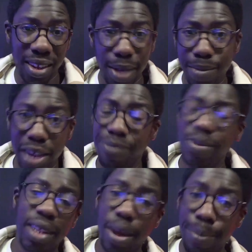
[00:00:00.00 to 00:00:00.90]
Believe me,
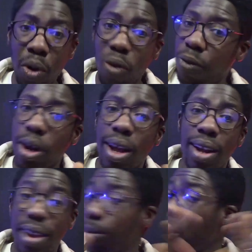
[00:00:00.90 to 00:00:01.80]
they poked fun at
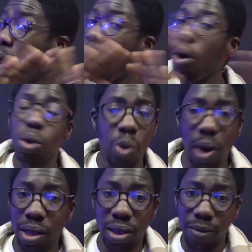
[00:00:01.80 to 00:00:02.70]
him all
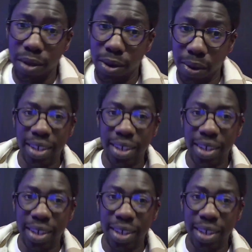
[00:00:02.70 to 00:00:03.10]
throughout the video.